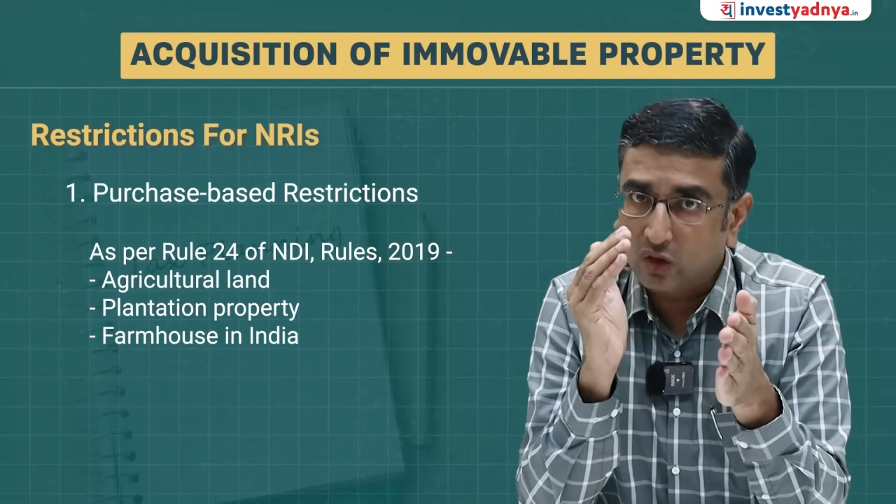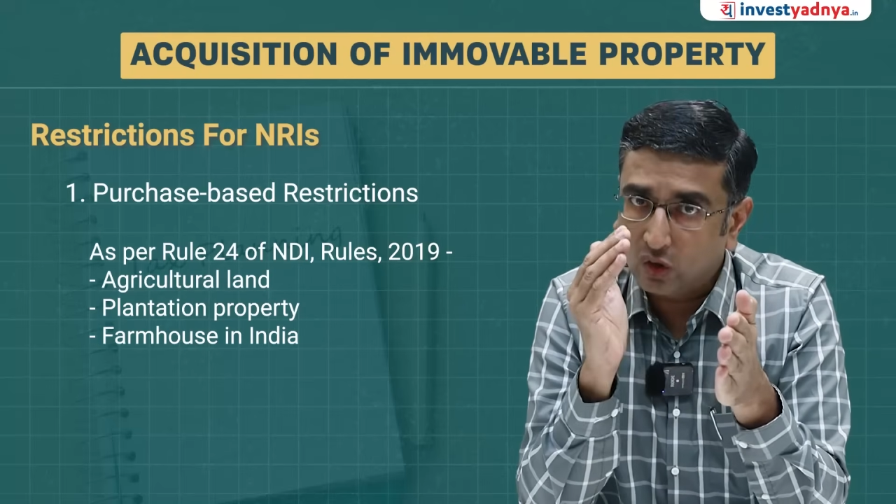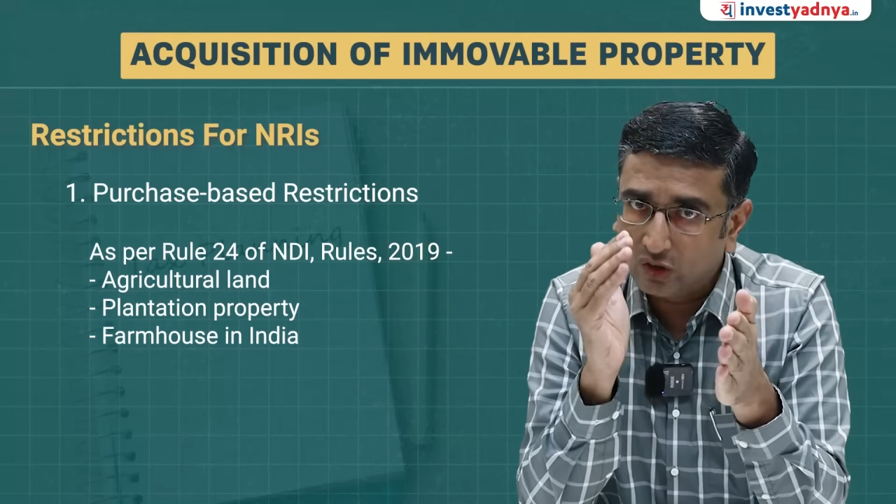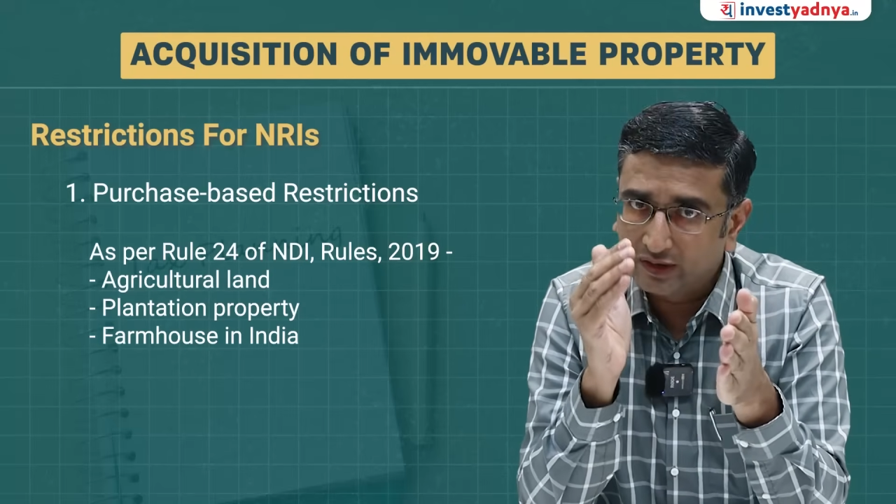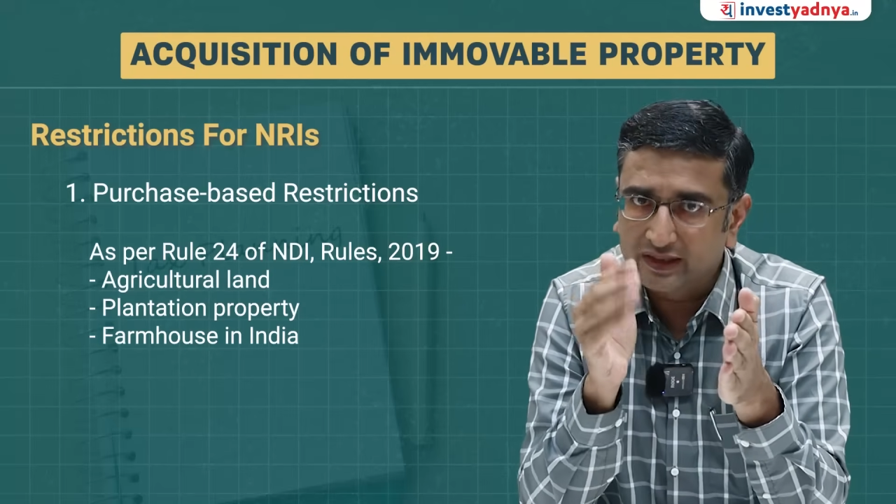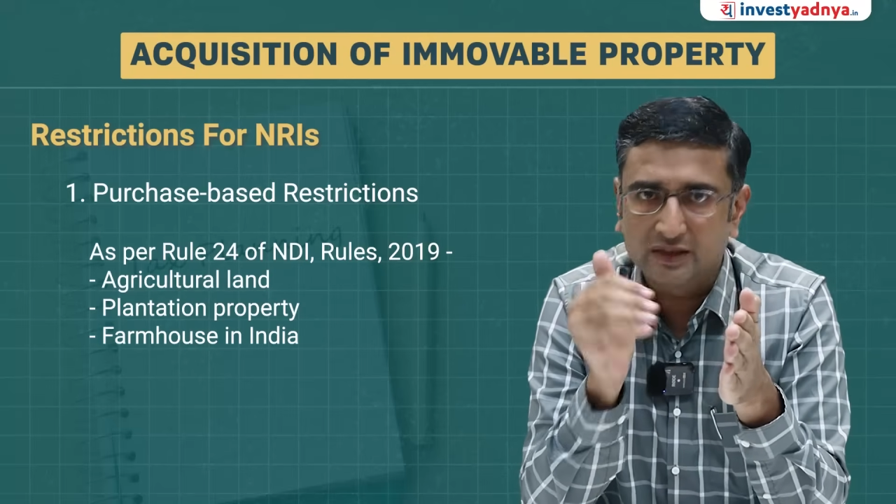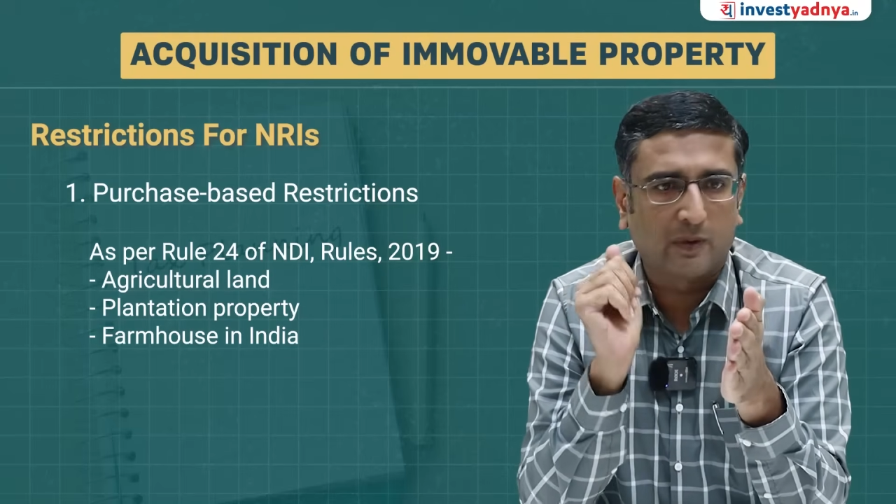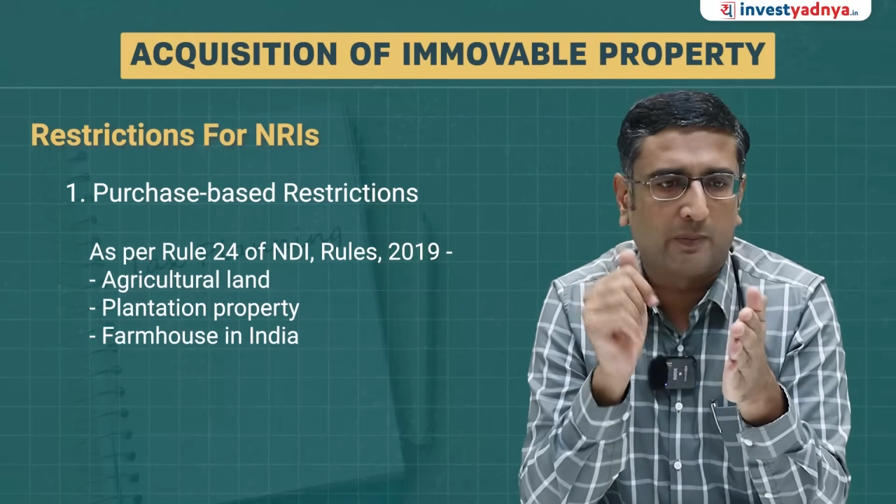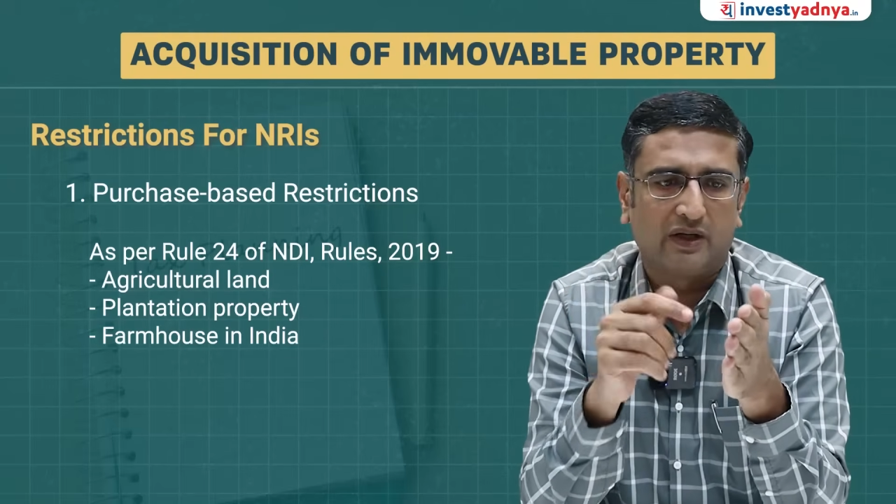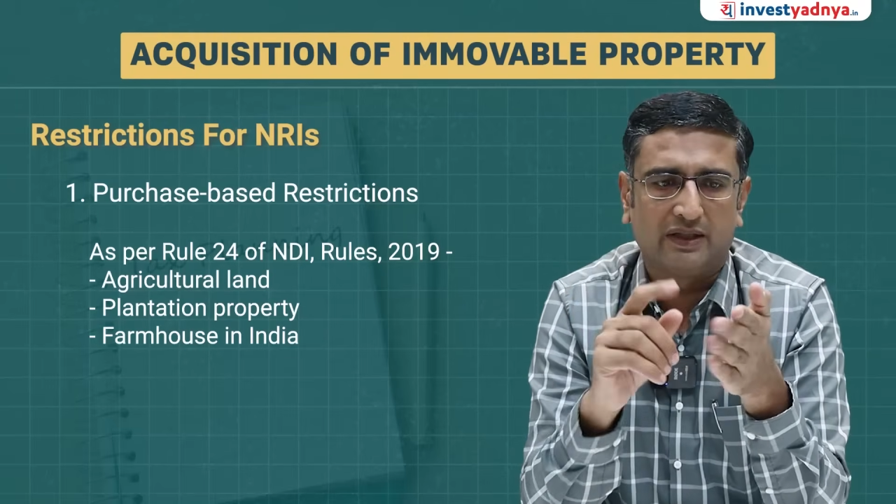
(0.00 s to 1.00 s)
all these
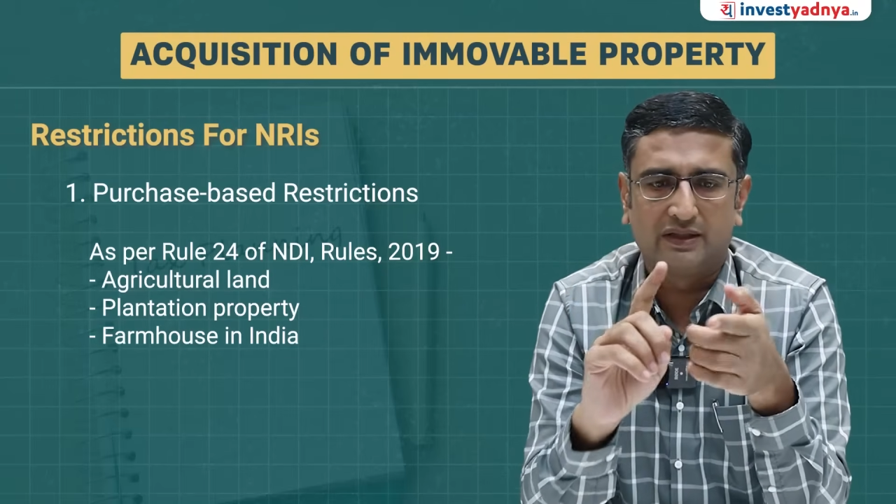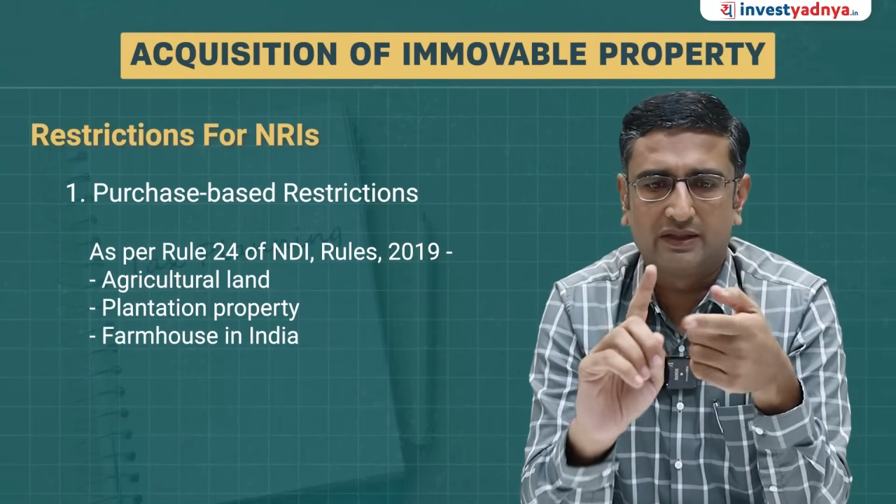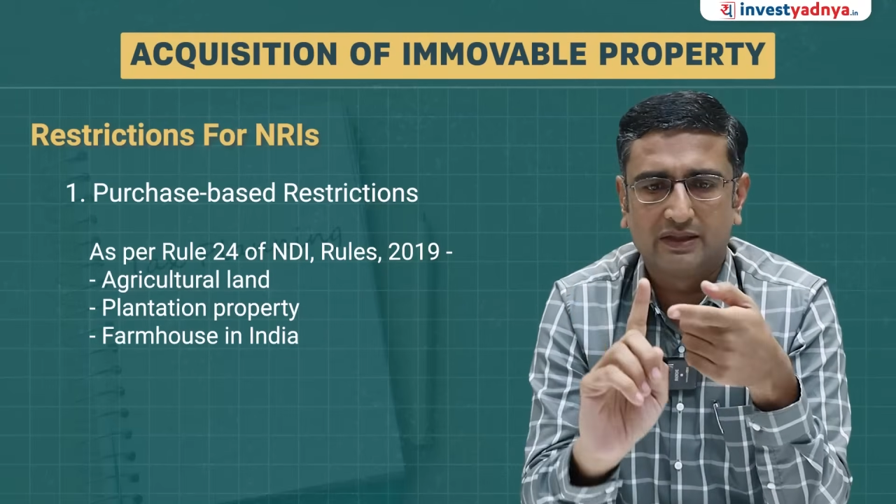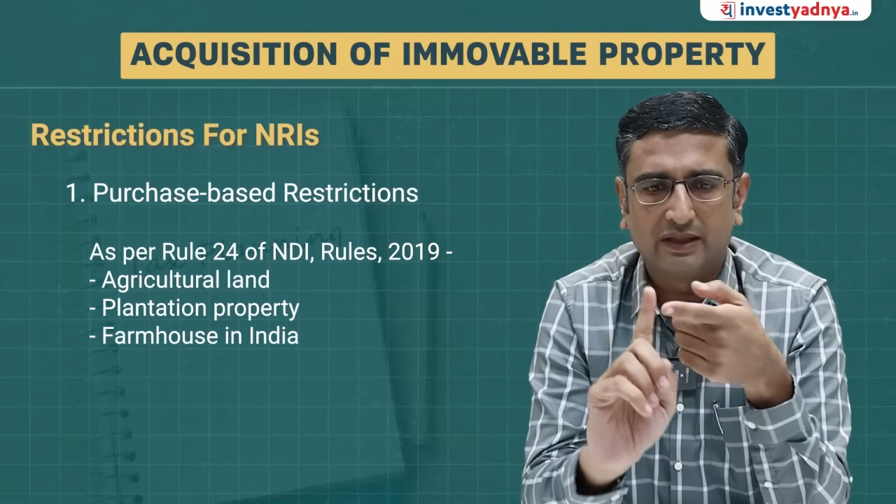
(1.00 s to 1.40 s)
properties,